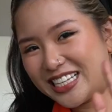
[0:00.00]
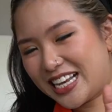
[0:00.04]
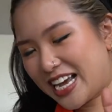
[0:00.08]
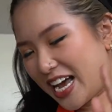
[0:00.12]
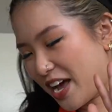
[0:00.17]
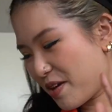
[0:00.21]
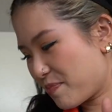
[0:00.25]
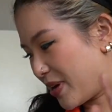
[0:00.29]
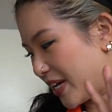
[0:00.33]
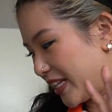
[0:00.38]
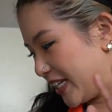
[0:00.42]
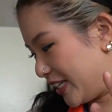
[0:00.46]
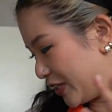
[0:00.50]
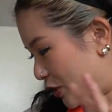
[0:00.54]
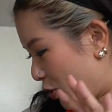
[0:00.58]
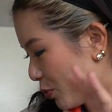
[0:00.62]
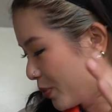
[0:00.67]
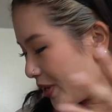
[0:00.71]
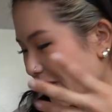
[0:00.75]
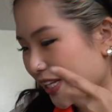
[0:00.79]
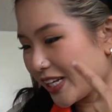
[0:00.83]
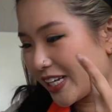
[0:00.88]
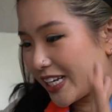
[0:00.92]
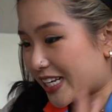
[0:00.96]
Say hi, buddy.
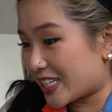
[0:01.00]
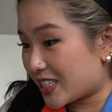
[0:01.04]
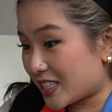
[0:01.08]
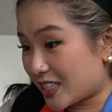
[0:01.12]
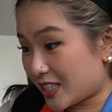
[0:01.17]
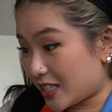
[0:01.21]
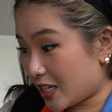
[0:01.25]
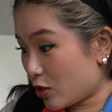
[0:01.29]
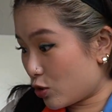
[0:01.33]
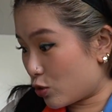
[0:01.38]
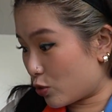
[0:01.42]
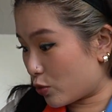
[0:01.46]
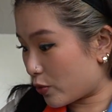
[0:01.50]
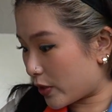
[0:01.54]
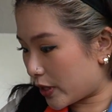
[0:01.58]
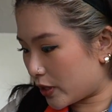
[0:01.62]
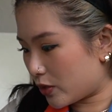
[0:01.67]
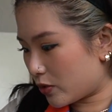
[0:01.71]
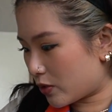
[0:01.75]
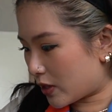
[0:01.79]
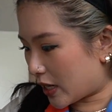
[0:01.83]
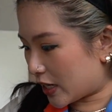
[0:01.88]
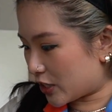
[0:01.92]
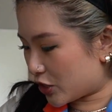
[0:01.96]
Nobody can see you when
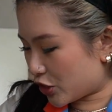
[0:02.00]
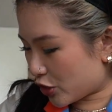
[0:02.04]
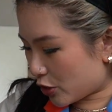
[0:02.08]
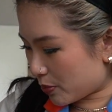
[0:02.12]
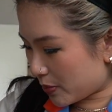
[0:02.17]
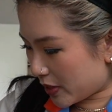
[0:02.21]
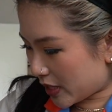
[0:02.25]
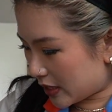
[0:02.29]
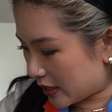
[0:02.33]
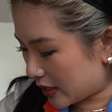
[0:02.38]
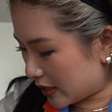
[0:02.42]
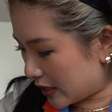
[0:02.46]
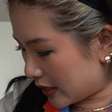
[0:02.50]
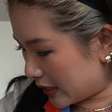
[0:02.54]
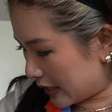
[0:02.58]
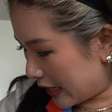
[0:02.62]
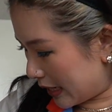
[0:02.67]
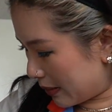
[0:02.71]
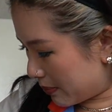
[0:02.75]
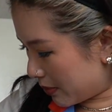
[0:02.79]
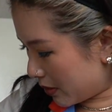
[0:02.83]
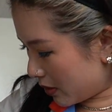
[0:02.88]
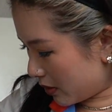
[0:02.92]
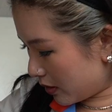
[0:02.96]
you kacau me under the
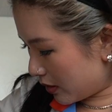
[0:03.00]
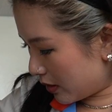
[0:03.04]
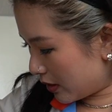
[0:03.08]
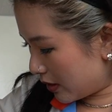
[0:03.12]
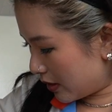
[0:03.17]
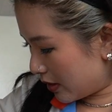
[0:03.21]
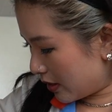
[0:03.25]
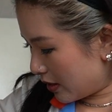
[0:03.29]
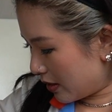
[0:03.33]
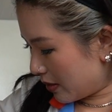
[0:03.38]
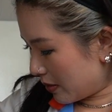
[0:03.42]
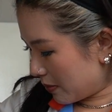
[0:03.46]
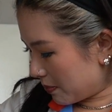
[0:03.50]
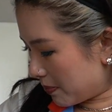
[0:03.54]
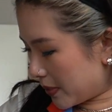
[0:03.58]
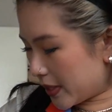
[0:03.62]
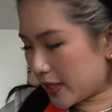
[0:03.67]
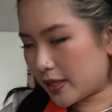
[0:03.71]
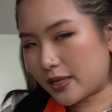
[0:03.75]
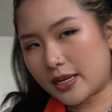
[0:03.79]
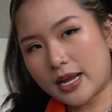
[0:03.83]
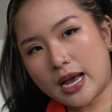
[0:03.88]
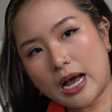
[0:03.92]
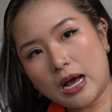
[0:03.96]
table.
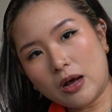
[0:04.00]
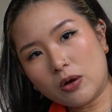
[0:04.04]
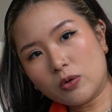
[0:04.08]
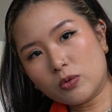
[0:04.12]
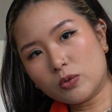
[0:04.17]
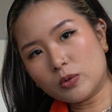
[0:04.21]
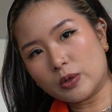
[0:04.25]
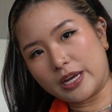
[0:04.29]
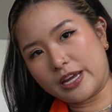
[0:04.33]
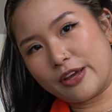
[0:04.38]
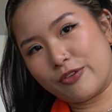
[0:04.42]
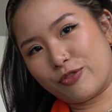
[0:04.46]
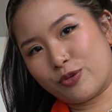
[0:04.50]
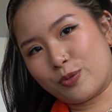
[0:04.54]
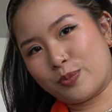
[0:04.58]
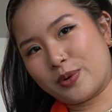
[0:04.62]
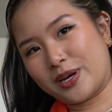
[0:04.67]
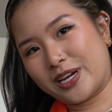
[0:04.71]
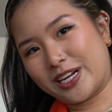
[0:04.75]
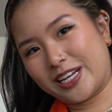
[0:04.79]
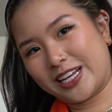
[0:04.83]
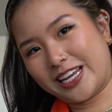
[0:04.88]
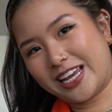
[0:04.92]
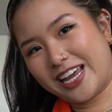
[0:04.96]
But now,
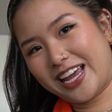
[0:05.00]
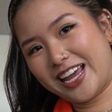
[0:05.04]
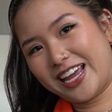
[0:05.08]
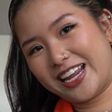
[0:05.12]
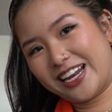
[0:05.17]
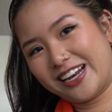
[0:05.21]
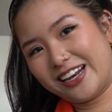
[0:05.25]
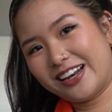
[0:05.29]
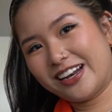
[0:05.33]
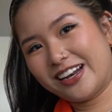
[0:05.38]
everybody can.